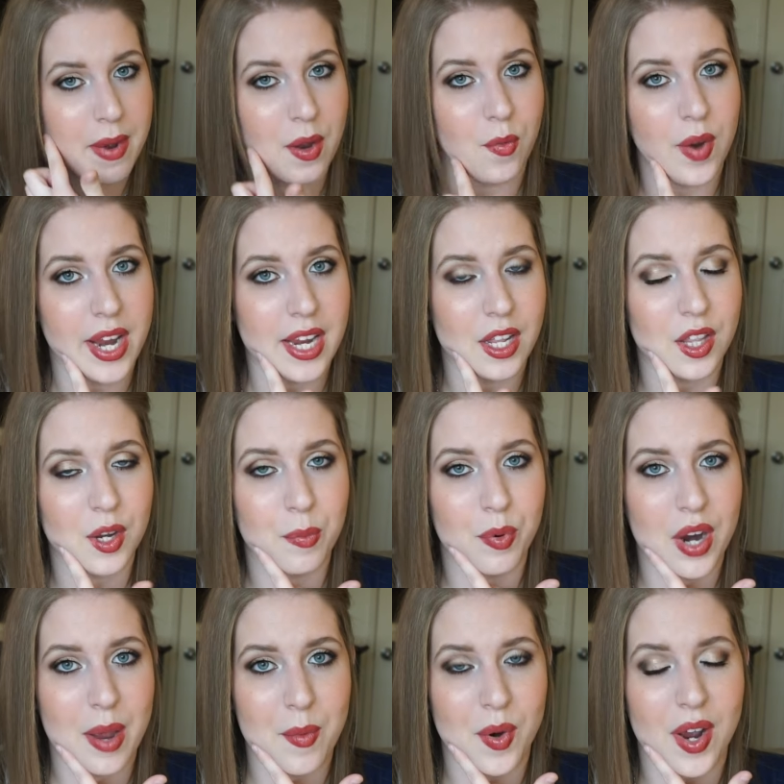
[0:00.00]
my regular
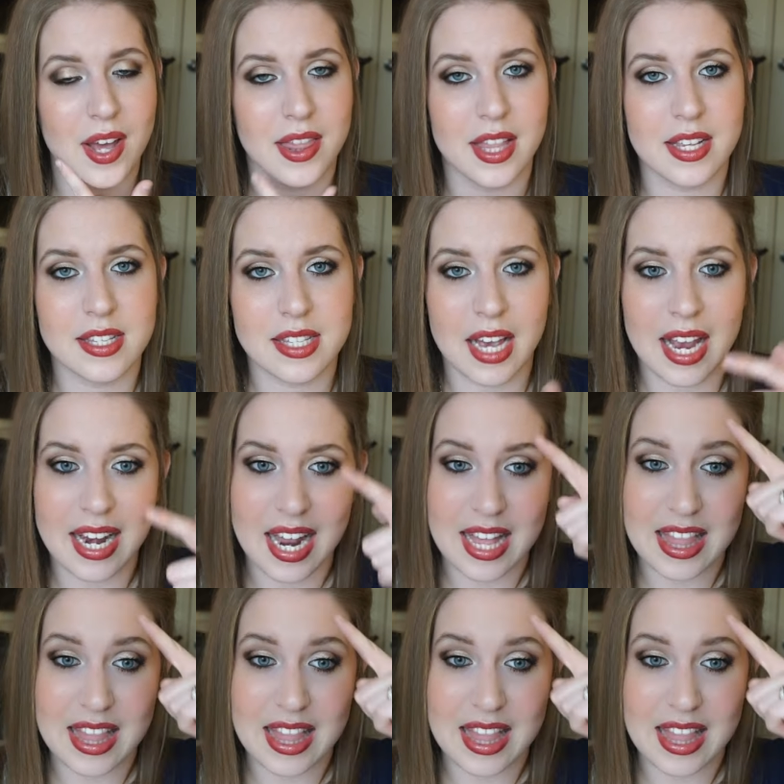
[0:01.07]
primer on this side,